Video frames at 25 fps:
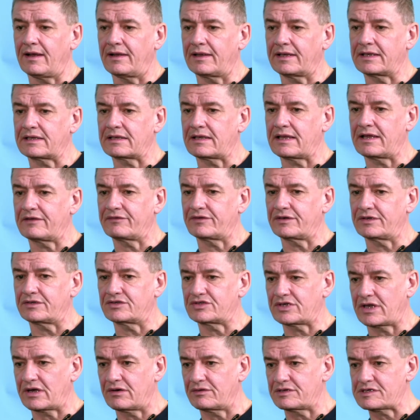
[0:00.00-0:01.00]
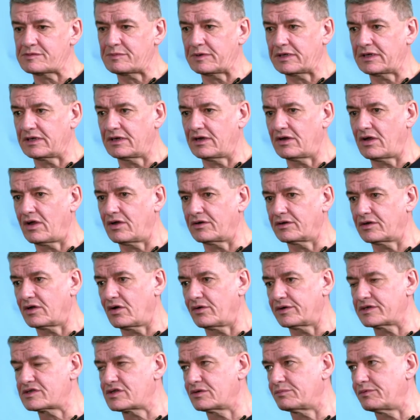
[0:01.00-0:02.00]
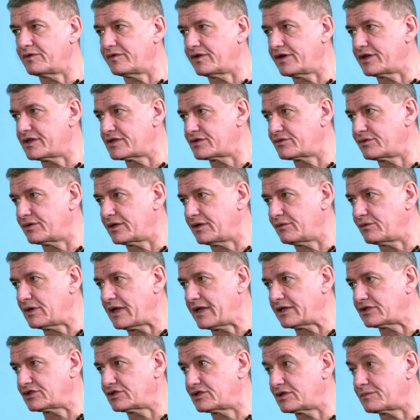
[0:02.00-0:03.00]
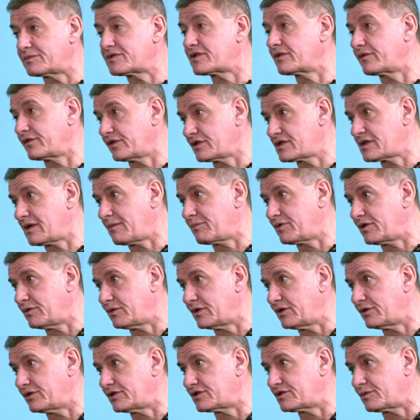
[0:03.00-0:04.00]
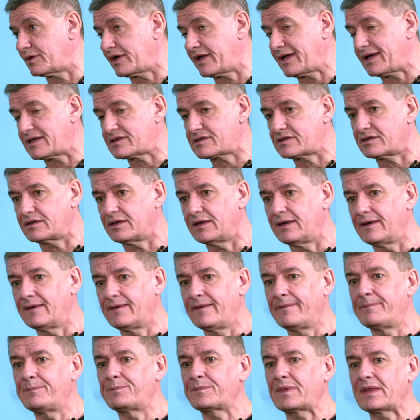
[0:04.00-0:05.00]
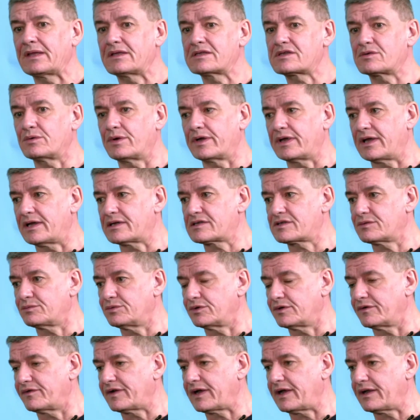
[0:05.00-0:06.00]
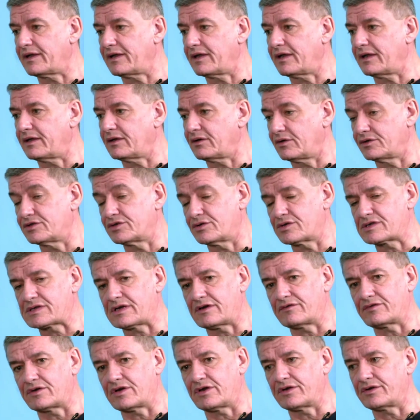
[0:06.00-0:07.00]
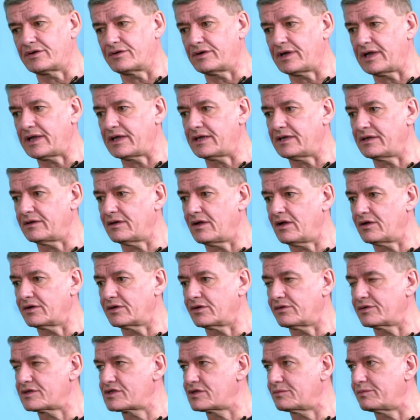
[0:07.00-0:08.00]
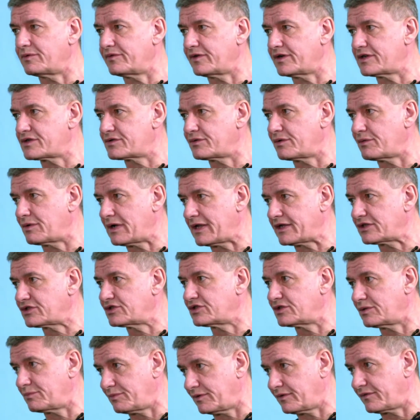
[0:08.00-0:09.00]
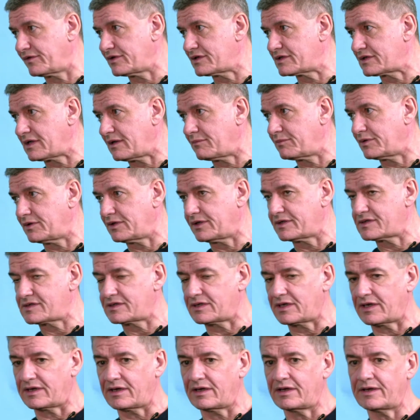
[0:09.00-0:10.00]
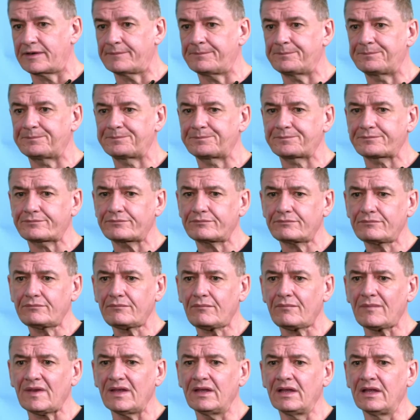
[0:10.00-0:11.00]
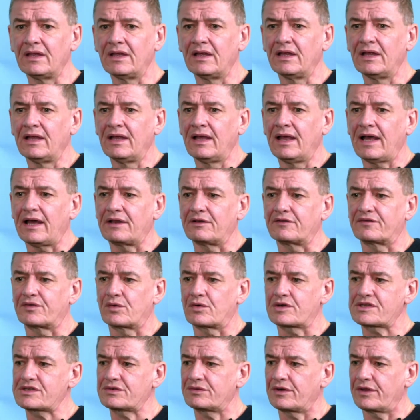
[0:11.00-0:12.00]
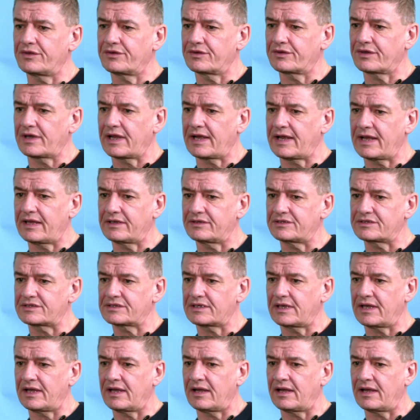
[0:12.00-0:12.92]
It'll have, generally speaking, an ongoing supervisory relationship. So, for example, you alluded to IASA. So IASA would have had a, or does have rather, a ongoing supervisory relationship with, for example, ICAI. An enforcer, on the other hand,